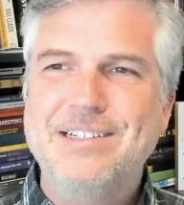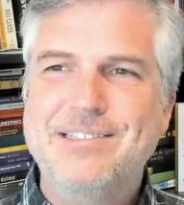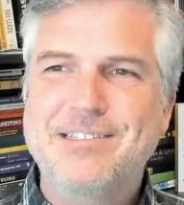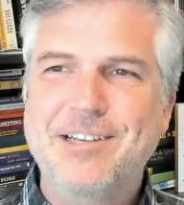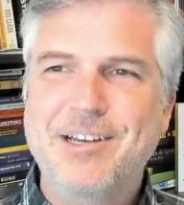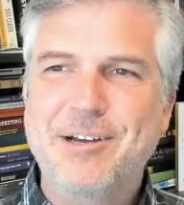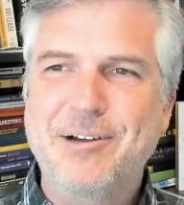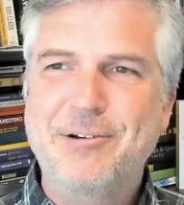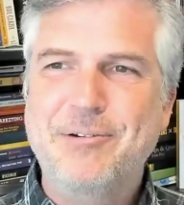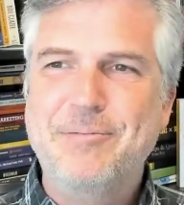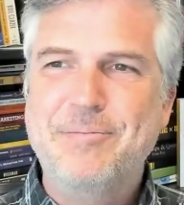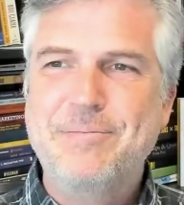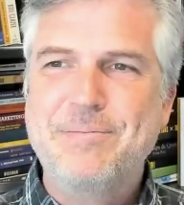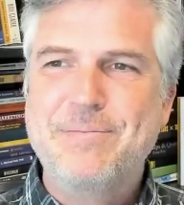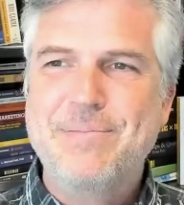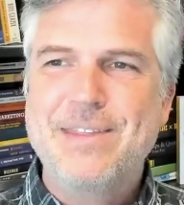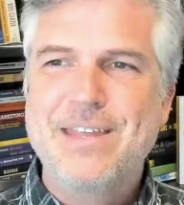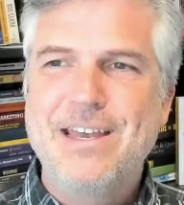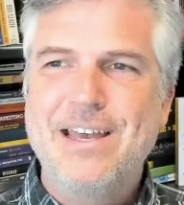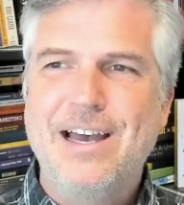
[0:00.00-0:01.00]
So
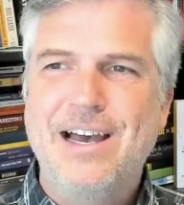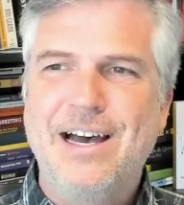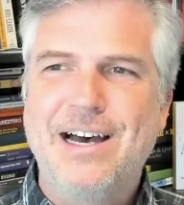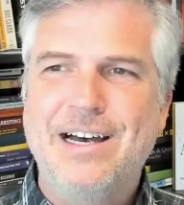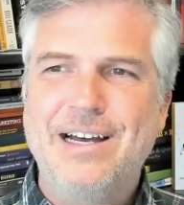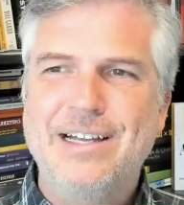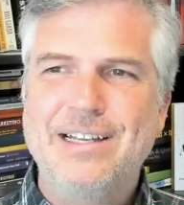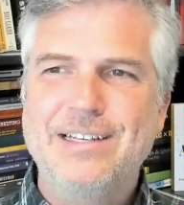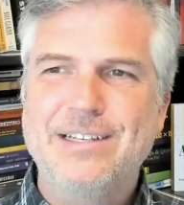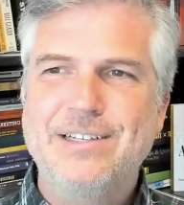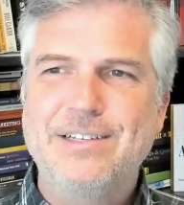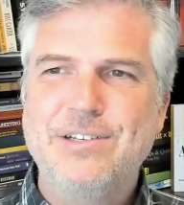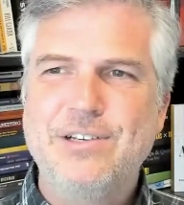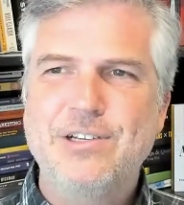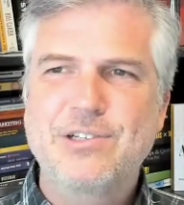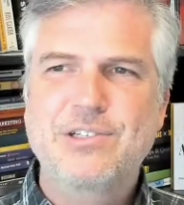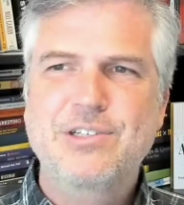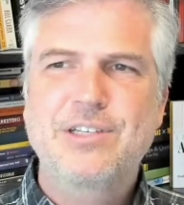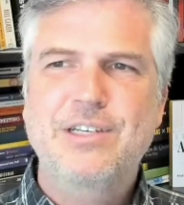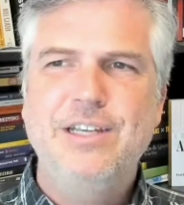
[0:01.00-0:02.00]
uh,
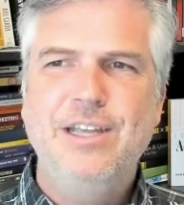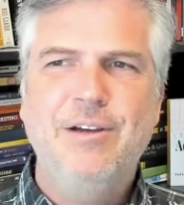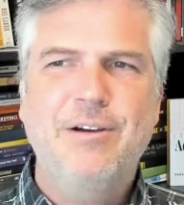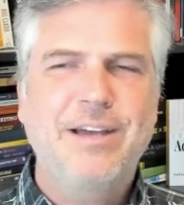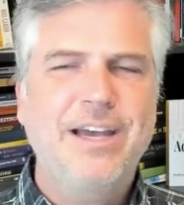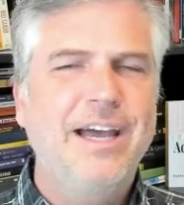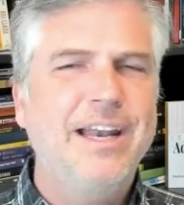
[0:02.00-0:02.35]
just, you know,